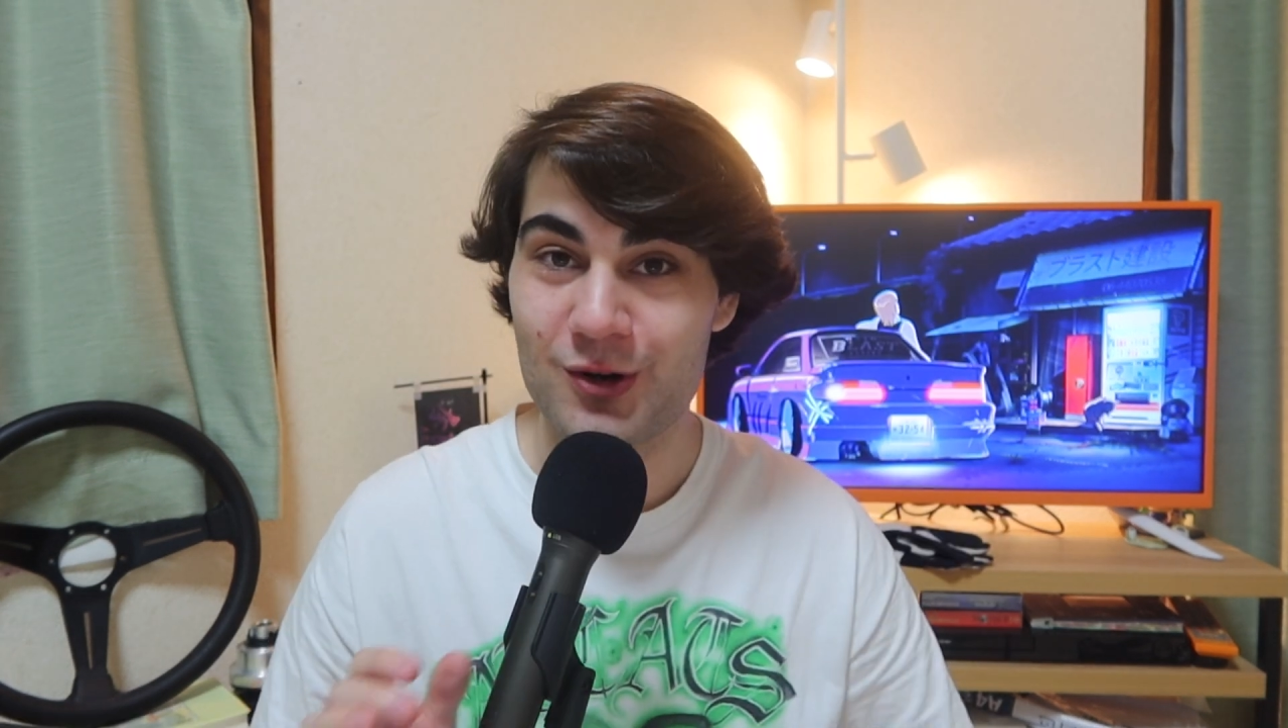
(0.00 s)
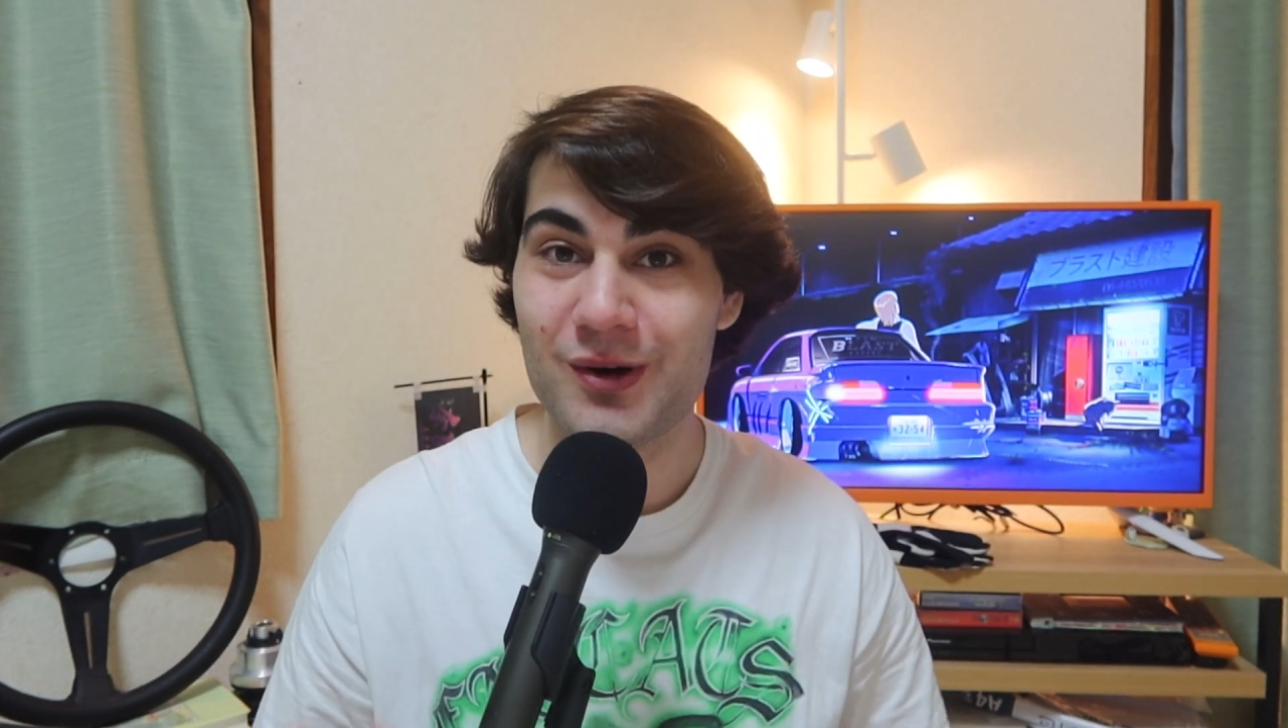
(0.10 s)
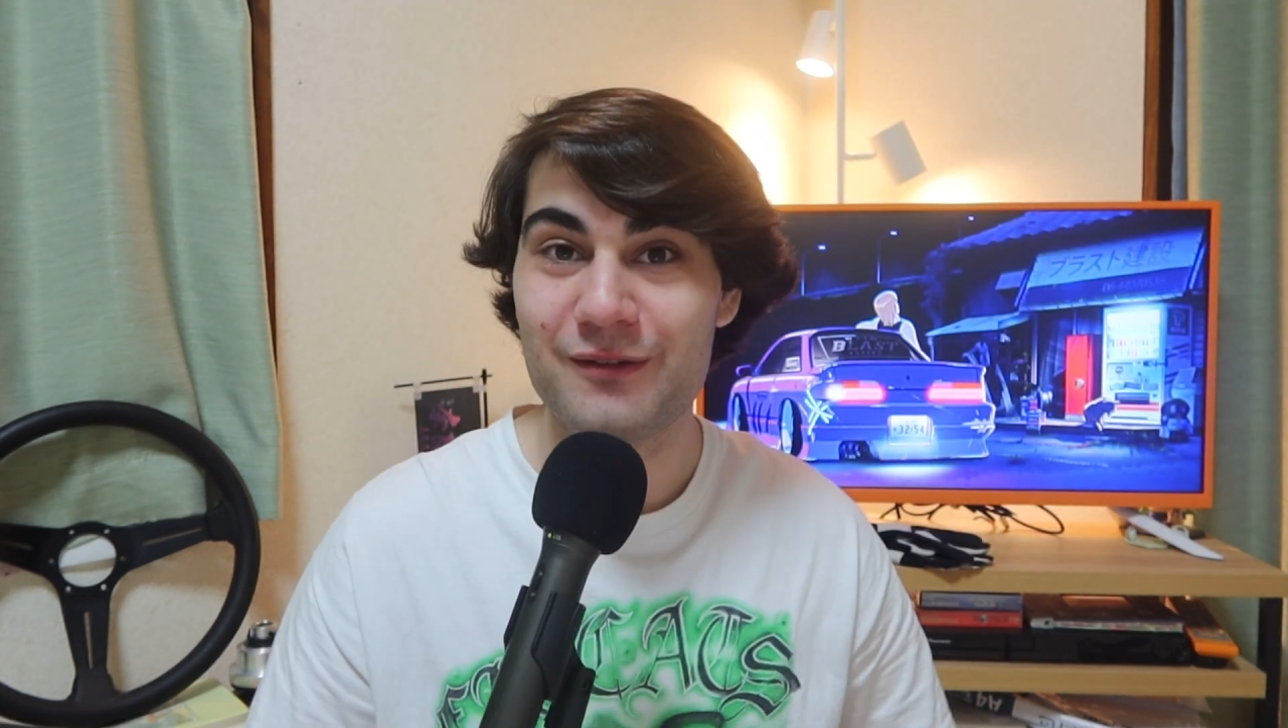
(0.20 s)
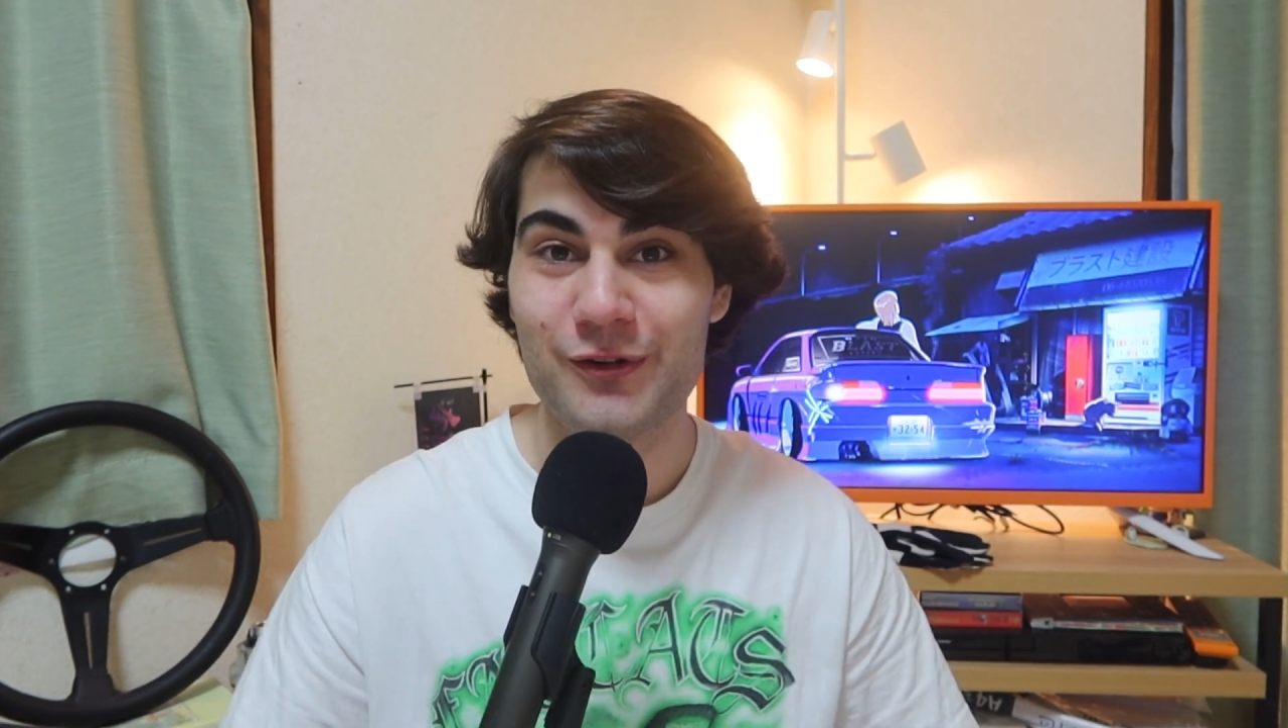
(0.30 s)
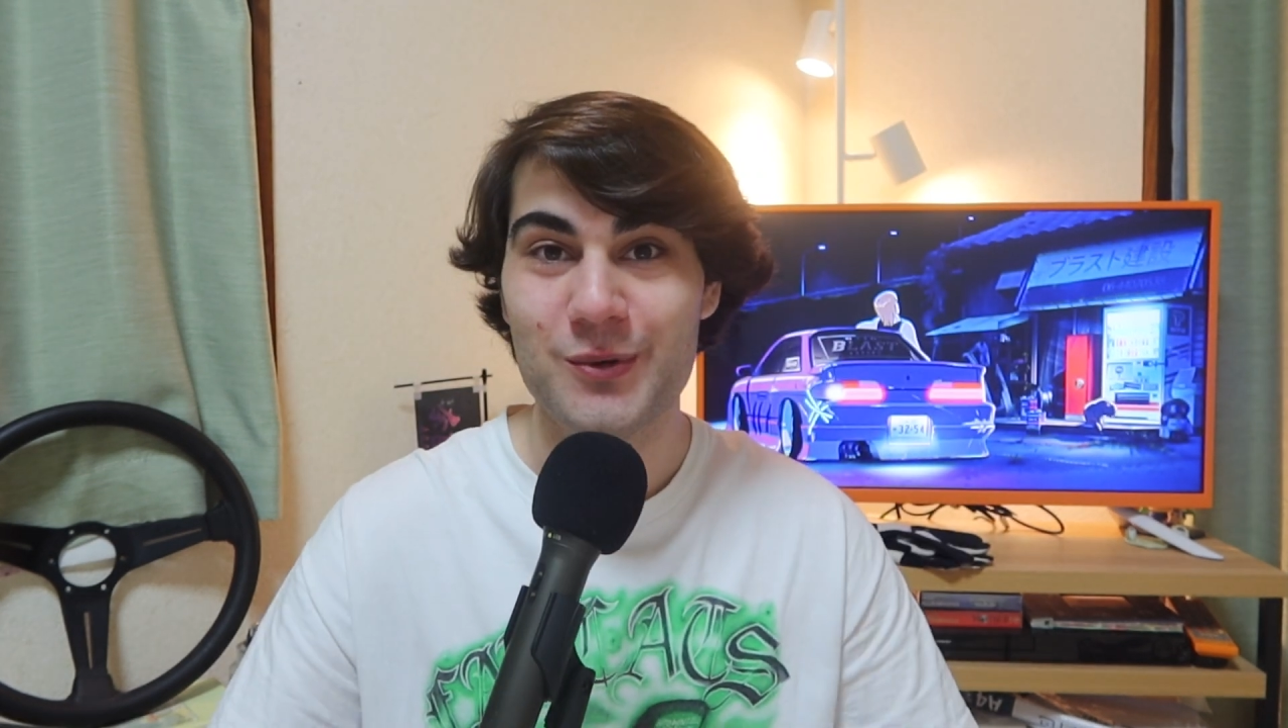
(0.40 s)
no
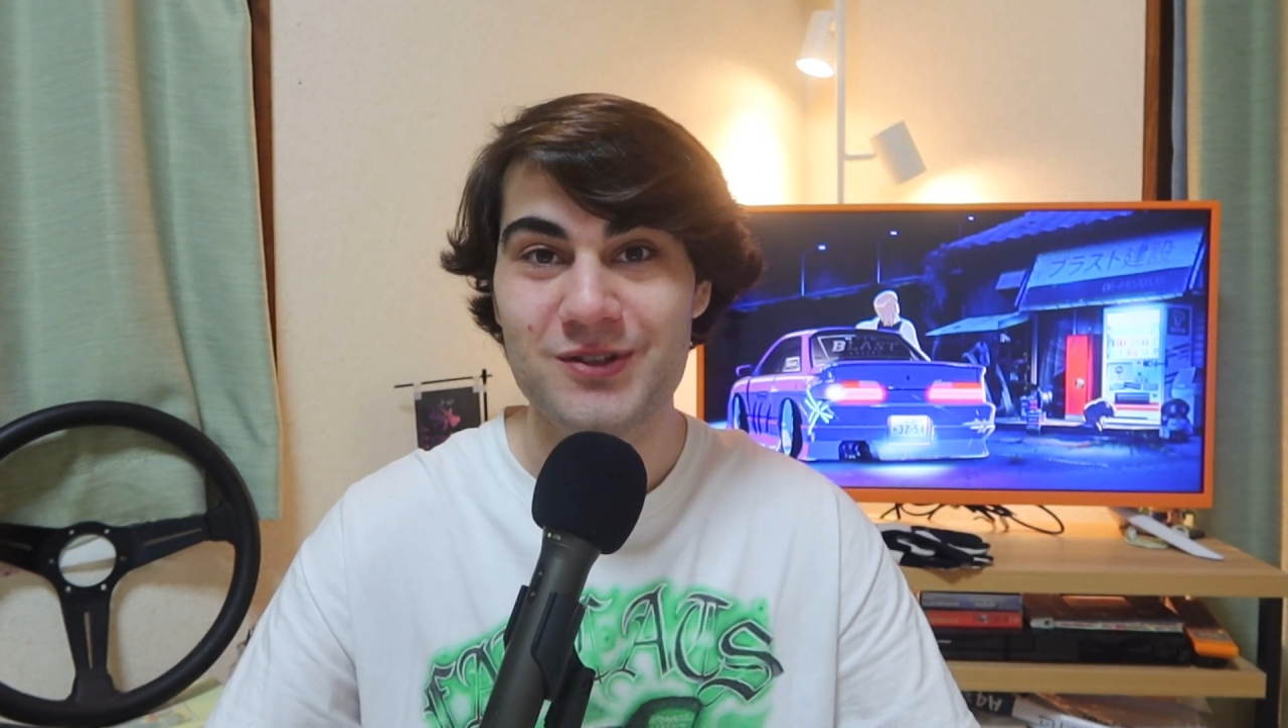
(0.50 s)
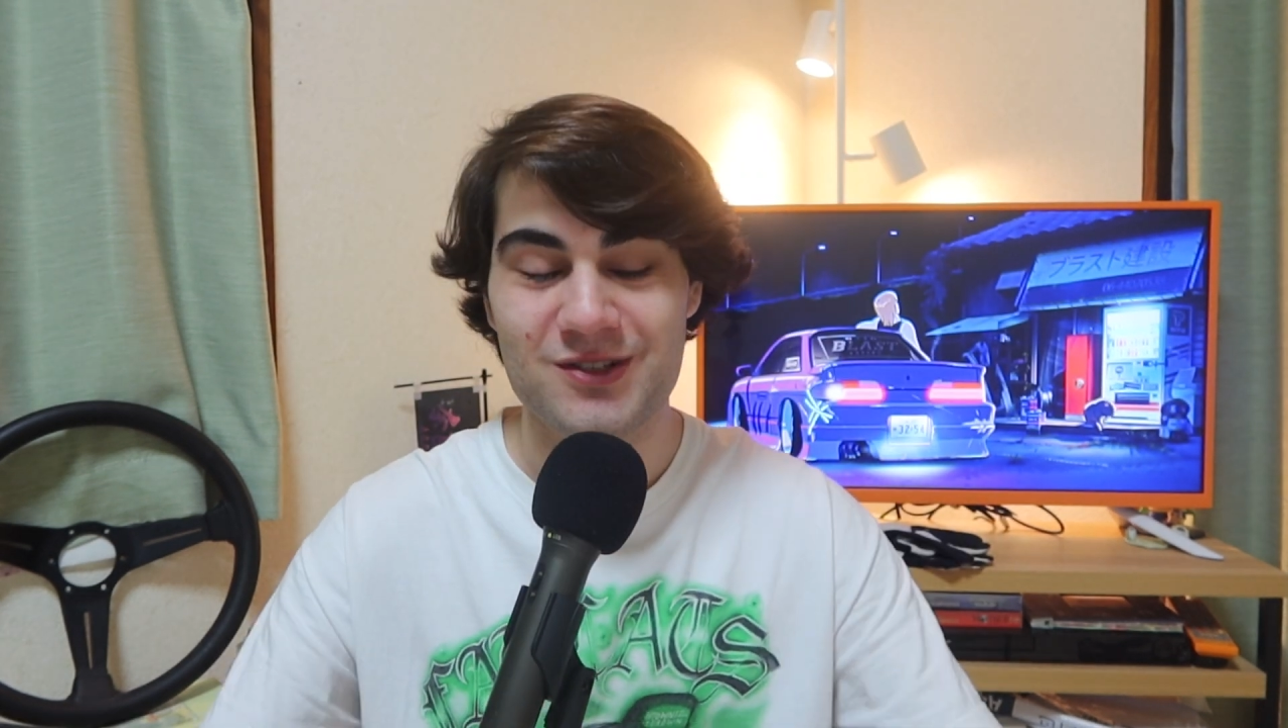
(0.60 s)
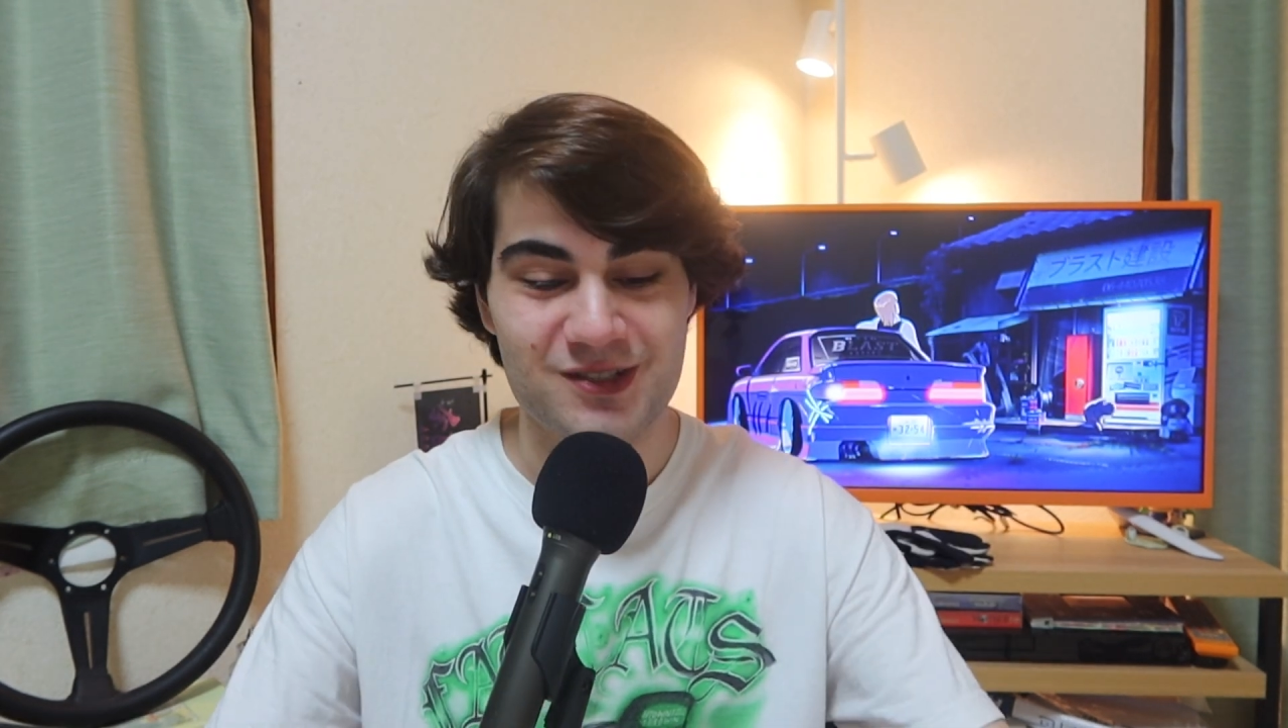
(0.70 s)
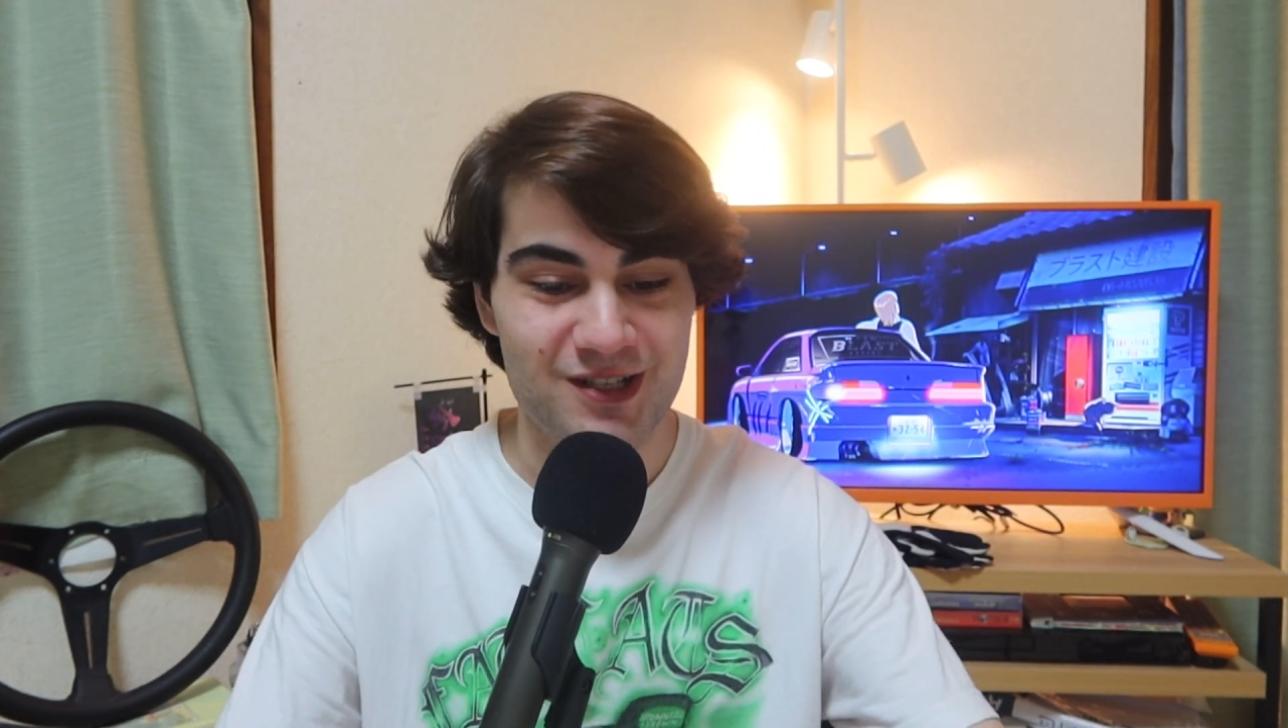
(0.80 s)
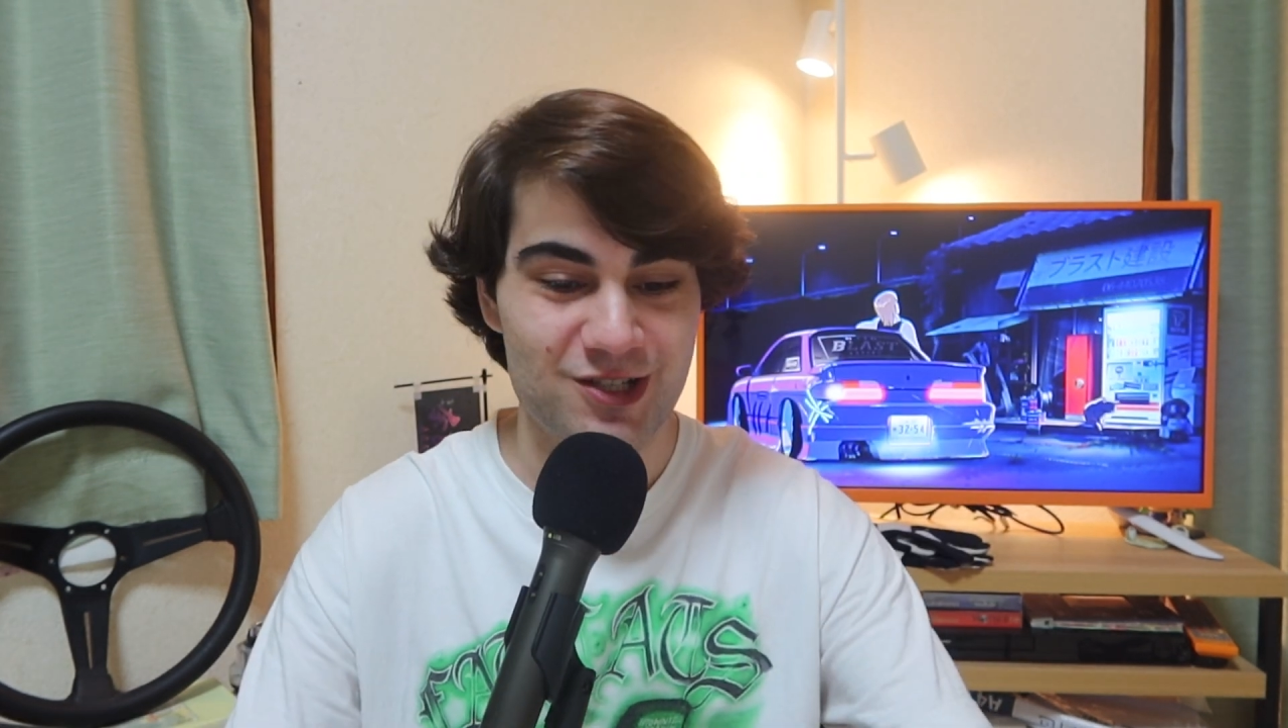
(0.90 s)
influencers like